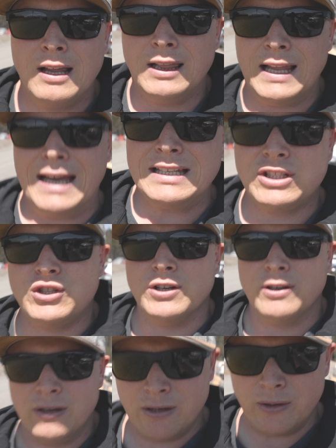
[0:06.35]
Last
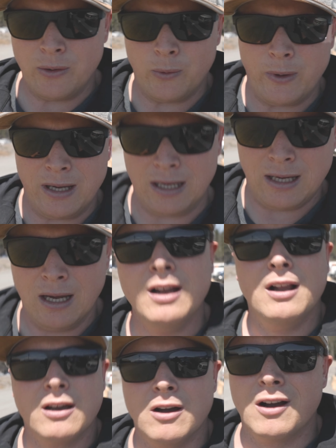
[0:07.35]
year, we
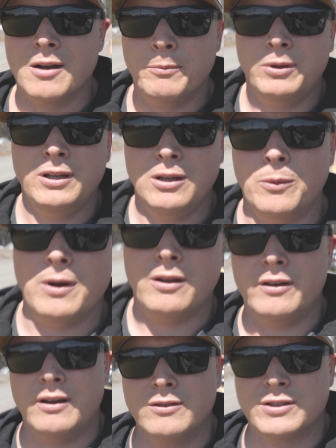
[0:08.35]
got completely weathered out,